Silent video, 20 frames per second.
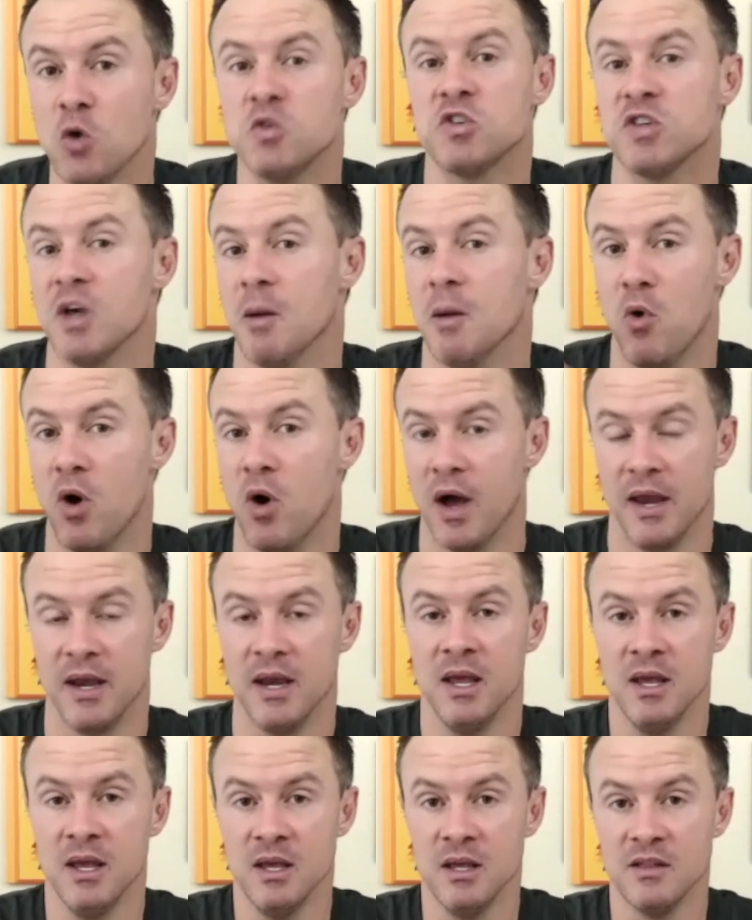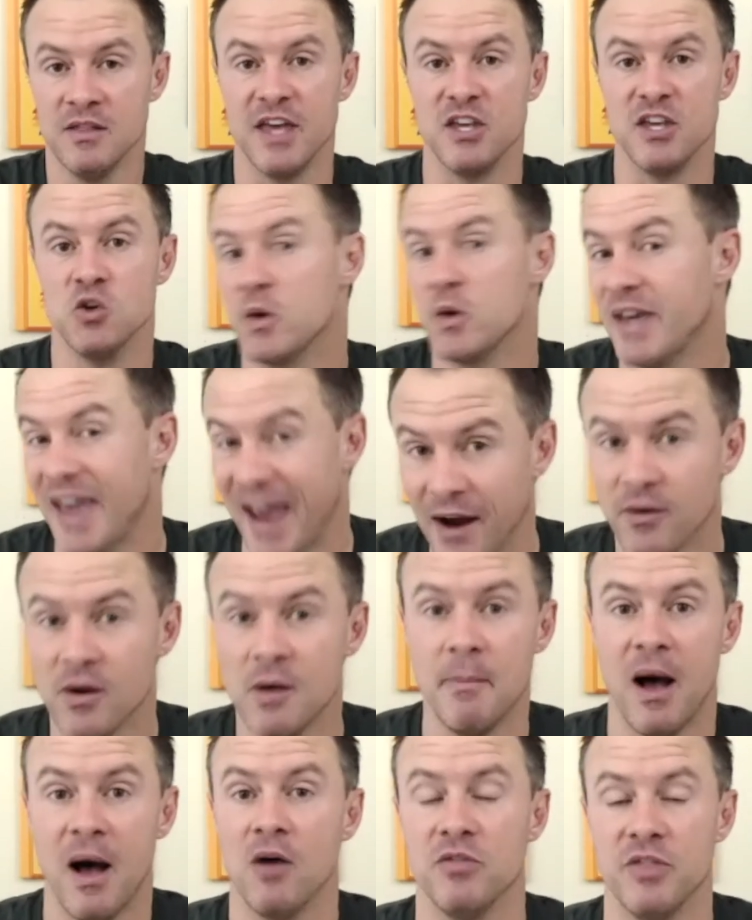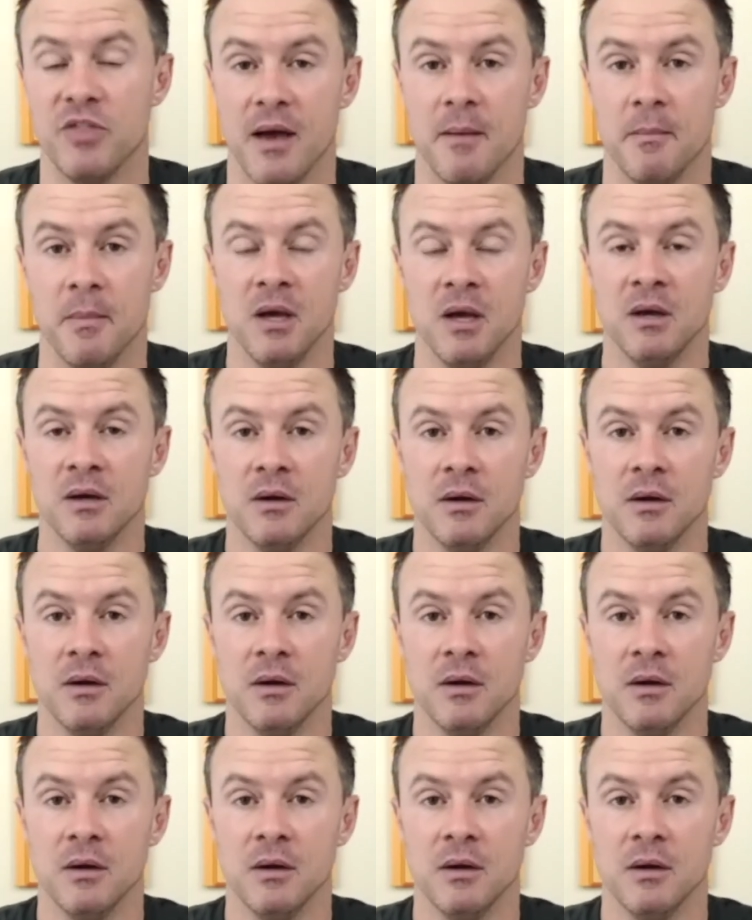someone that you care about them